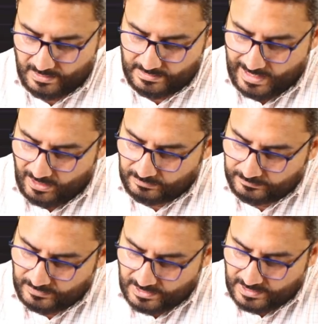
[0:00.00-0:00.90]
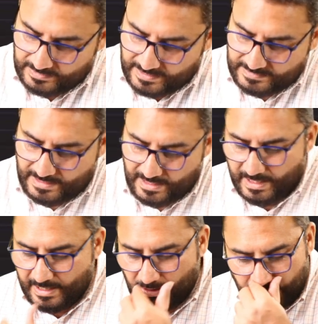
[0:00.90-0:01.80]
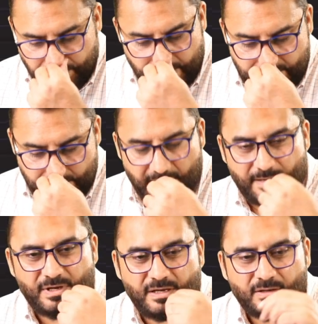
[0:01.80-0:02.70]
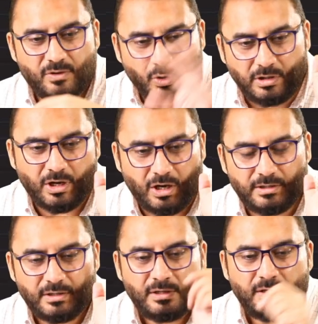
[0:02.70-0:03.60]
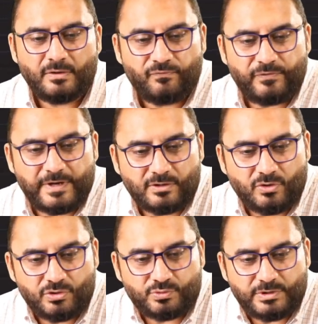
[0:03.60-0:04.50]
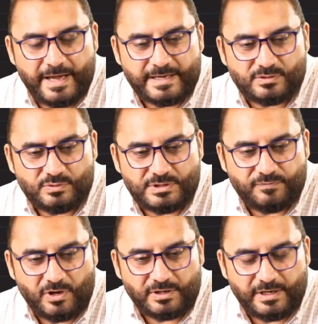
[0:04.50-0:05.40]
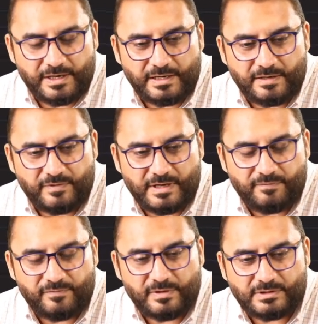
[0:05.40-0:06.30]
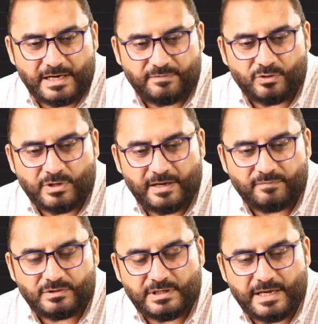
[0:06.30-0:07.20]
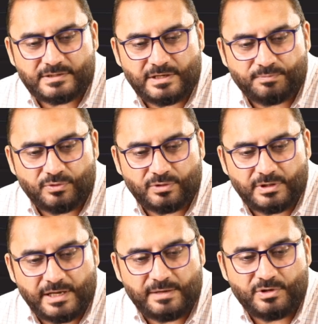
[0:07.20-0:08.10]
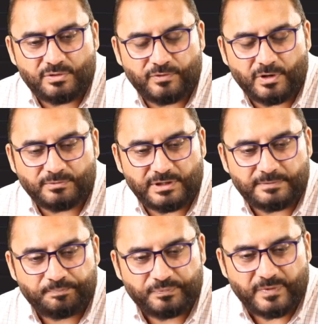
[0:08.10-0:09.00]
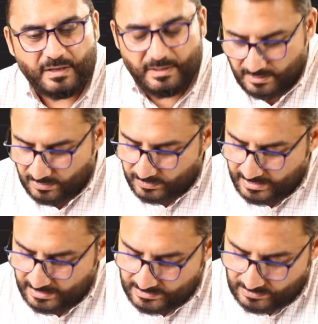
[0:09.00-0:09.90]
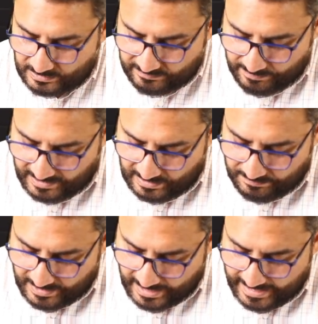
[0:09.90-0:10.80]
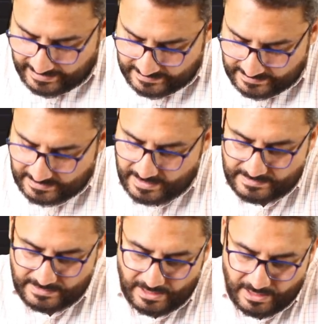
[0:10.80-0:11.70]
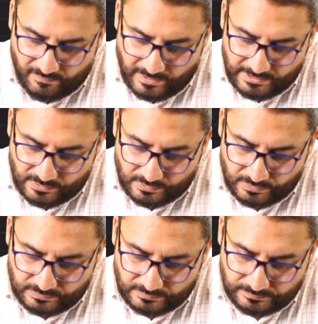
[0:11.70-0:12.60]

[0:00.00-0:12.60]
Now this A naught plus AB whole naught will go to the exclusive OR gate, and that would have the next input AB from there. Okay, so this will become X is equal to